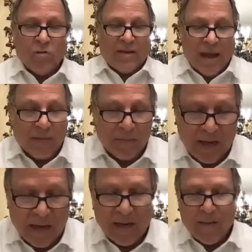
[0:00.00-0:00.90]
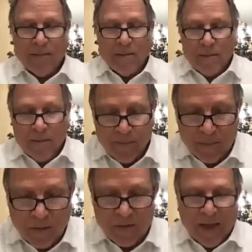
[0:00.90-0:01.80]
tell me
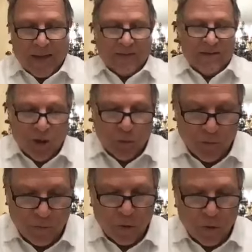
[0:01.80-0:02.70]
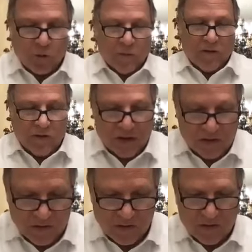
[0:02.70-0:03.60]
that the din of Roshim
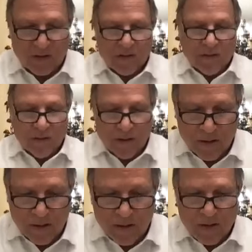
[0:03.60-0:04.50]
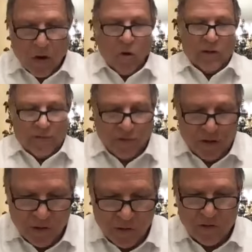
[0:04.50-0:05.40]
exists only if you
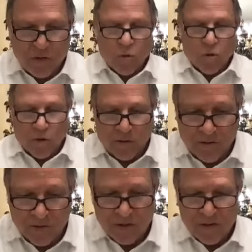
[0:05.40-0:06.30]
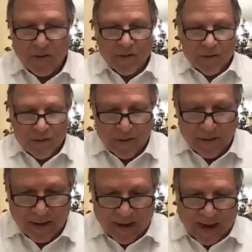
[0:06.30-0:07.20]
use the words
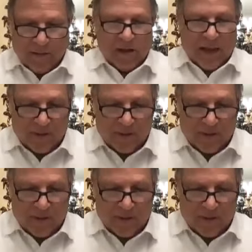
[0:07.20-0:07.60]
Elu